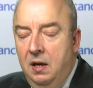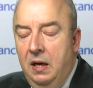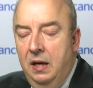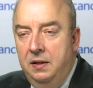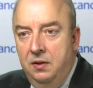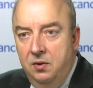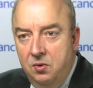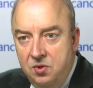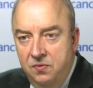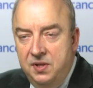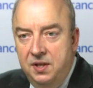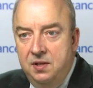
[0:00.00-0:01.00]
at the dose
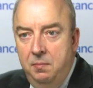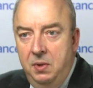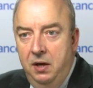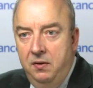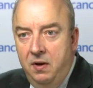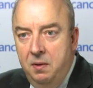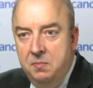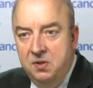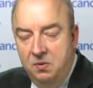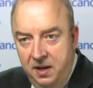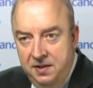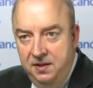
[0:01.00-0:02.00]
of 60 milligrams
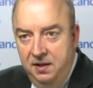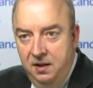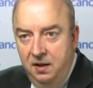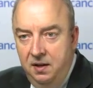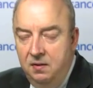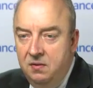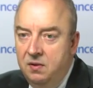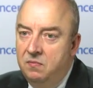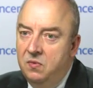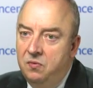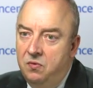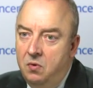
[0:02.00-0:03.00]
twice yearly
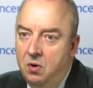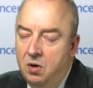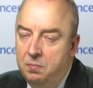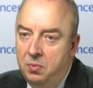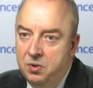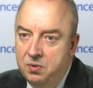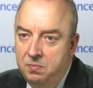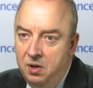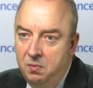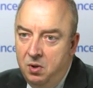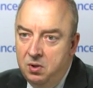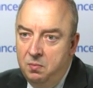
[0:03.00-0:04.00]
for
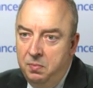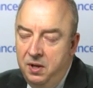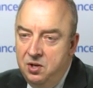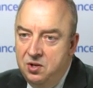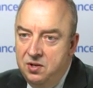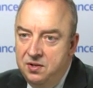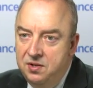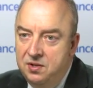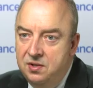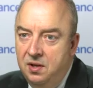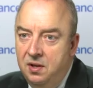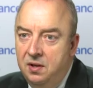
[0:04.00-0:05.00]
postmenopausal
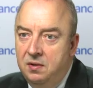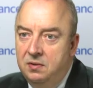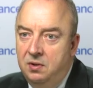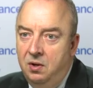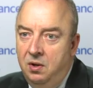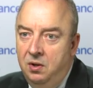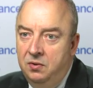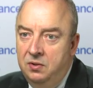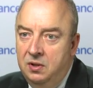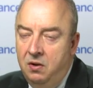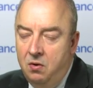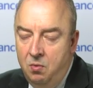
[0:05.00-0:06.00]
patients
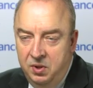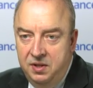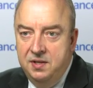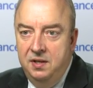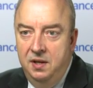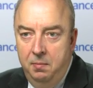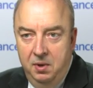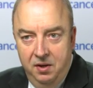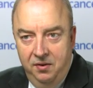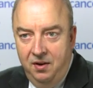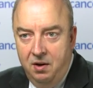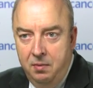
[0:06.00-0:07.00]
on aromatase inhibitor
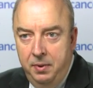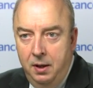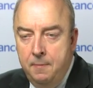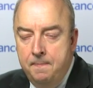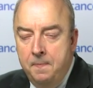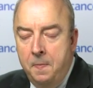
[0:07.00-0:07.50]
therapy.